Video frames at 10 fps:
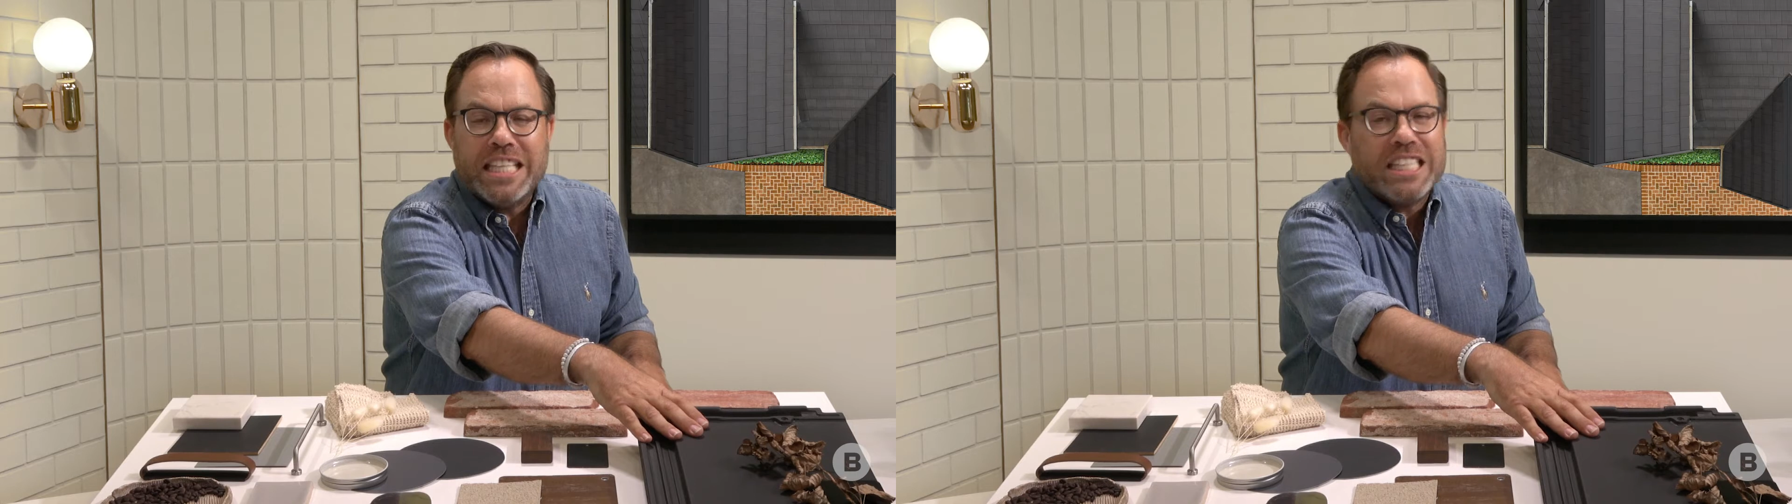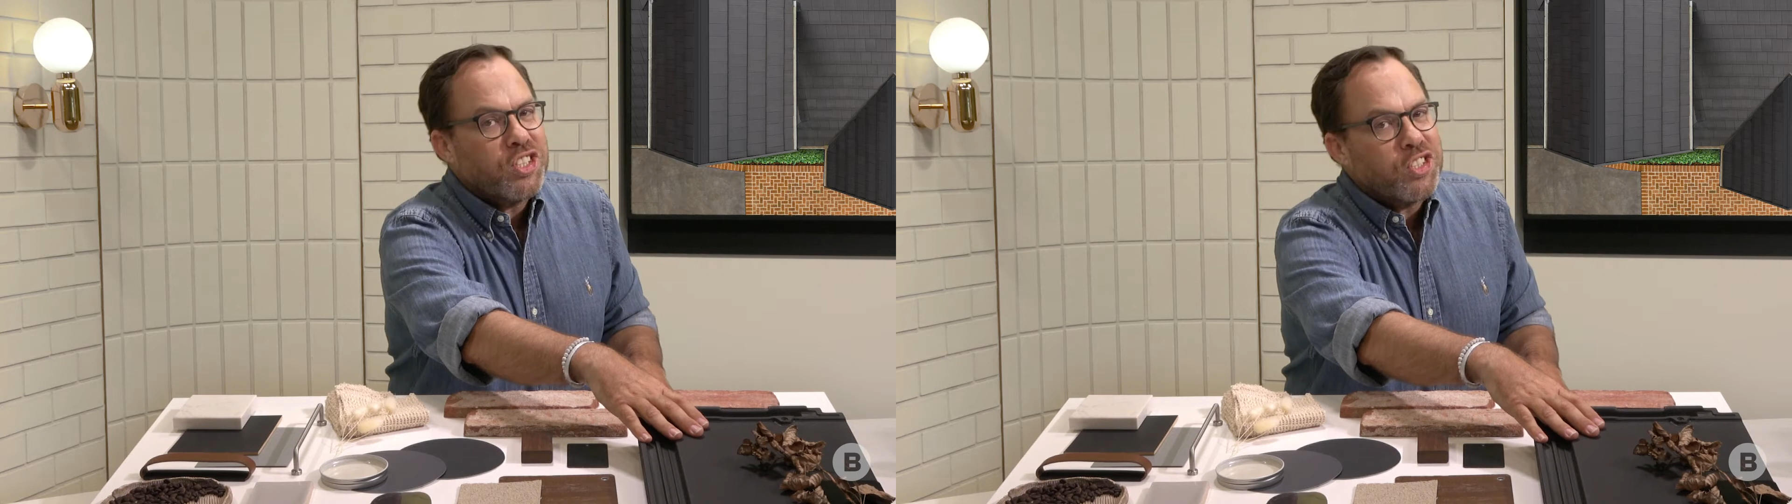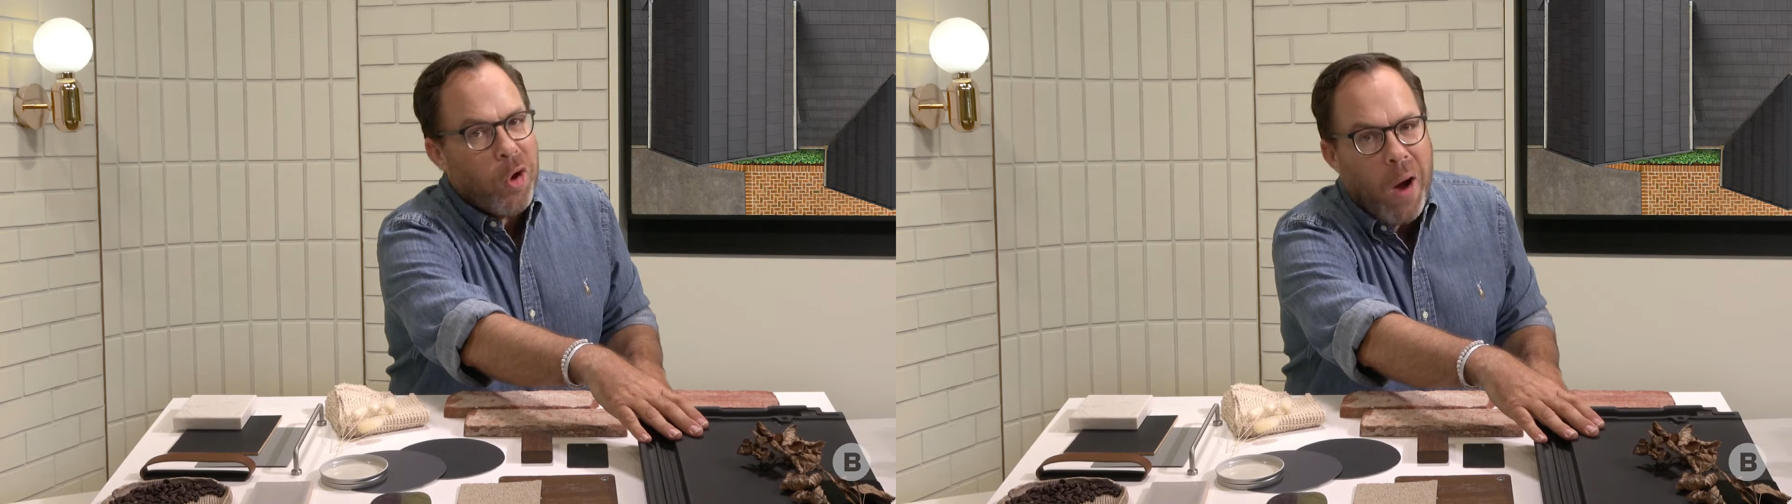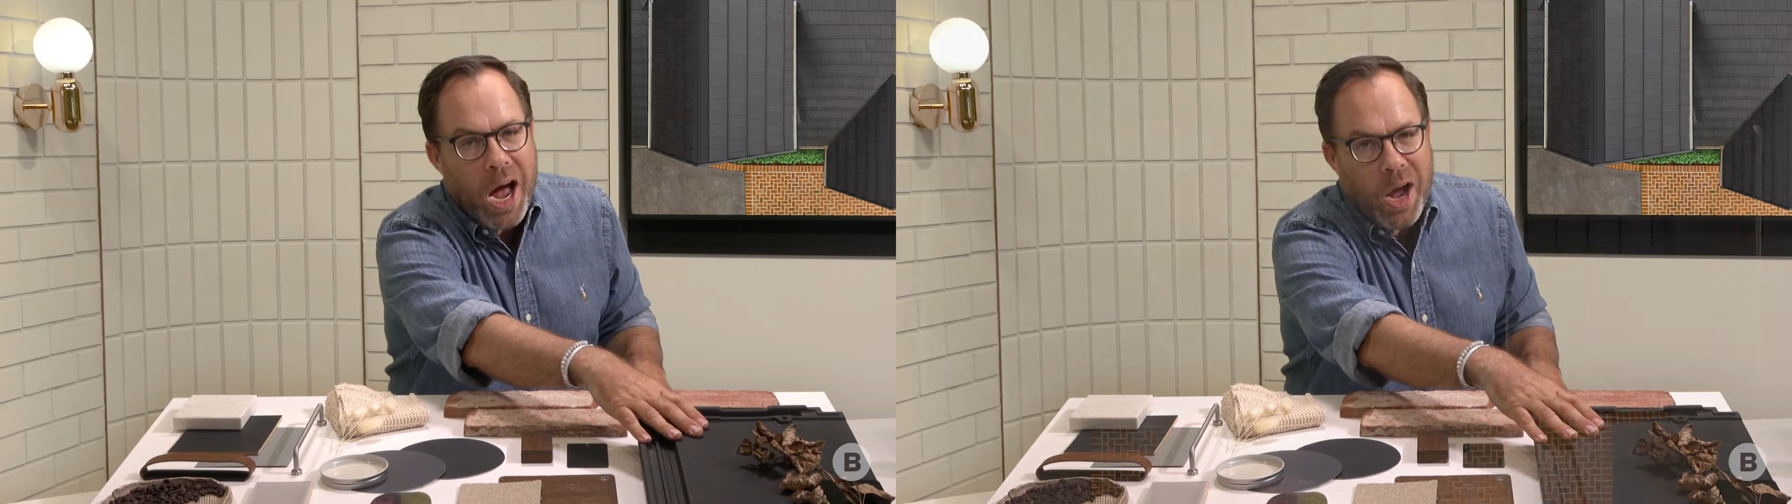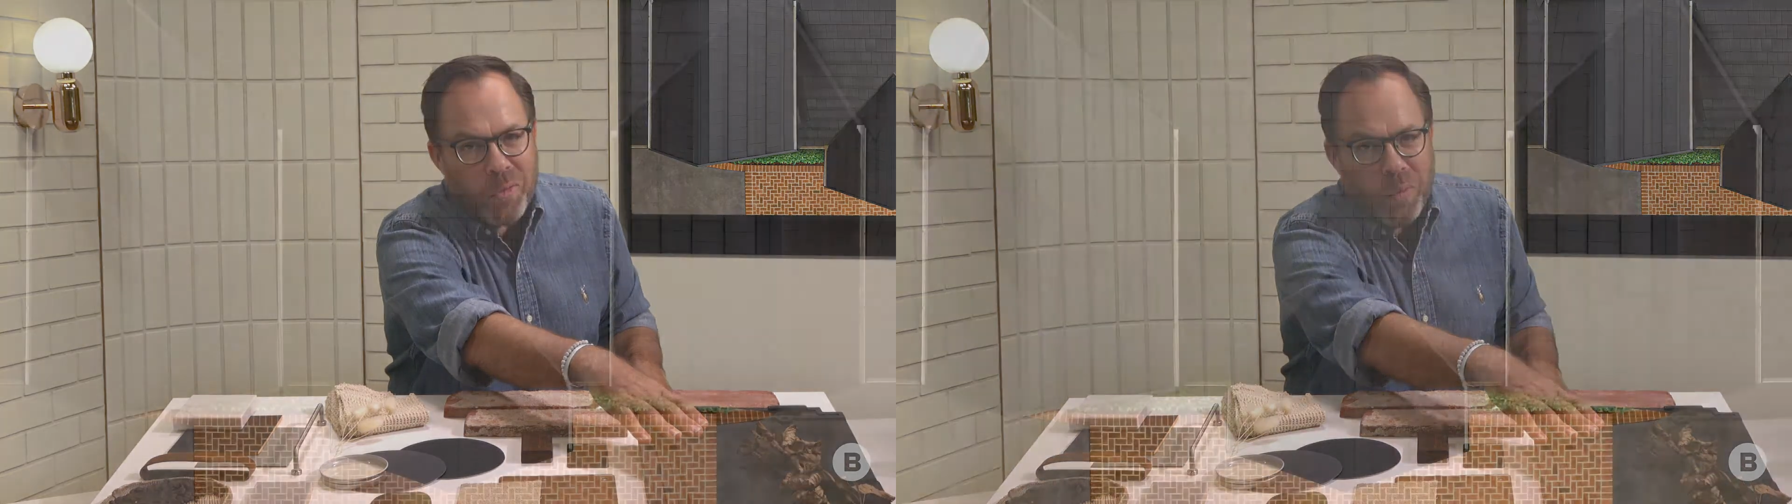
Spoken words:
is so hard